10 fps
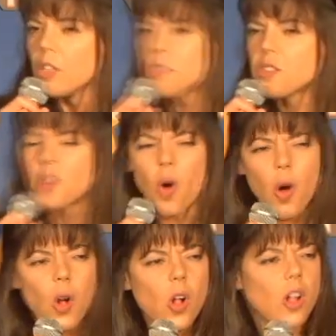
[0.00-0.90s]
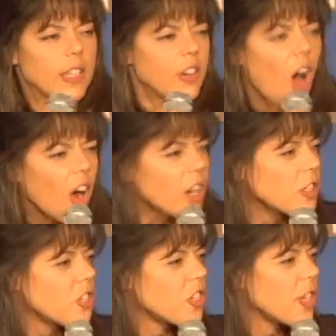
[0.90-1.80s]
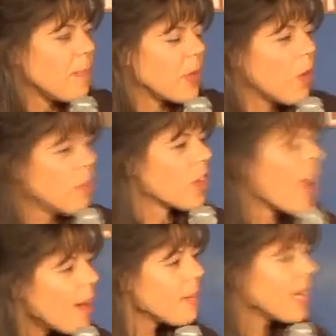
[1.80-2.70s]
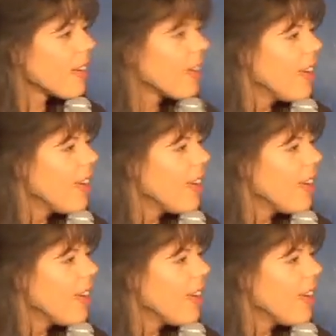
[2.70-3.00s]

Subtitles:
soul and hardship and overcoming.